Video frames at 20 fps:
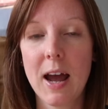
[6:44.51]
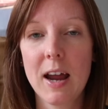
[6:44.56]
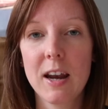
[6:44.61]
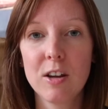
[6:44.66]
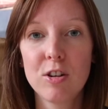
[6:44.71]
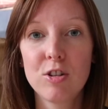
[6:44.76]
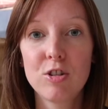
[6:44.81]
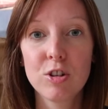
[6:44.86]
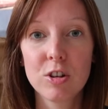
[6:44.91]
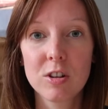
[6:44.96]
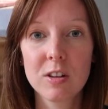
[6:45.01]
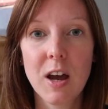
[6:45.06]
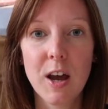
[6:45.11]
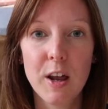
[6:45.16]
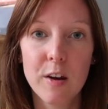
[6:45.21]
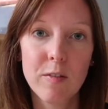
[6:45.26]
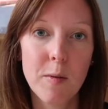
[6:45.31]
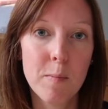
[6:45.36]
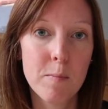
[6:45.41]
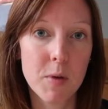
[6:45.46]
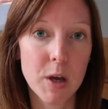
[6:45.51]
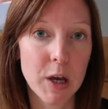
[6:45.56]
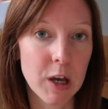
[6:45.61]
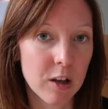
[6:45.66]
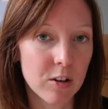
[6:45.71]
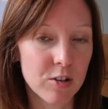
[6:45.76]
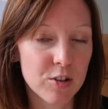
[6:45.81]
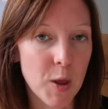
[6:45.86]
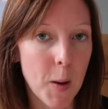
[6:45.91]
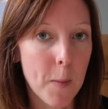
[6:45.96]
and it's just kind of
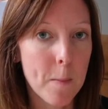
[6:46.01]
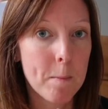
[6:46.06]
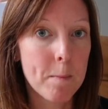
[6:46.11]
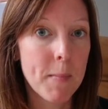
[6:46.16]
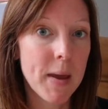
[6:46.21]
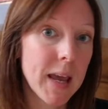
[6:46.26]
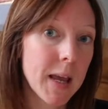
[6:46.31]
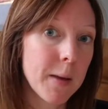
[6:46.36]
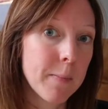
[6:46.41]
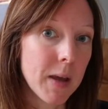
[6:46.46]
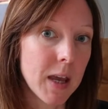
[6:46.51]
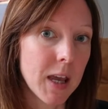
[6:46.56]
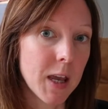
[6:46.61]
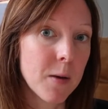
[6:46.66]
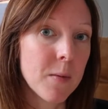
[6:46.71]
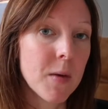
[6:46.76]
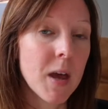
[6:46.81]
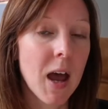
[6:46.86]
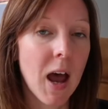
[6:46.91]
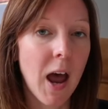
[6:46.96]
emerged that maybe